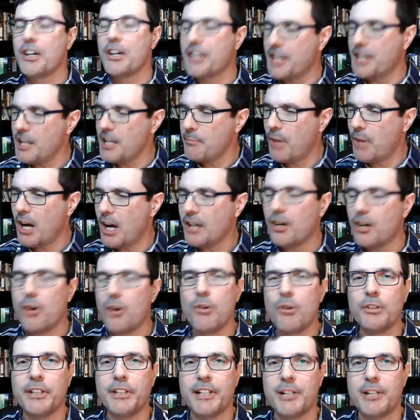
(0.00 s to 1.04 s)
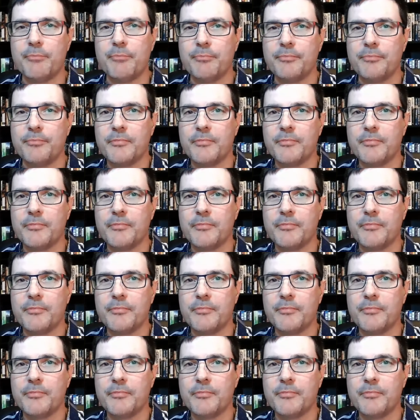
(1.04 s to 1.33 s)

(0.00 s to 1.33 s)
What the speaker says: Keep on holding them.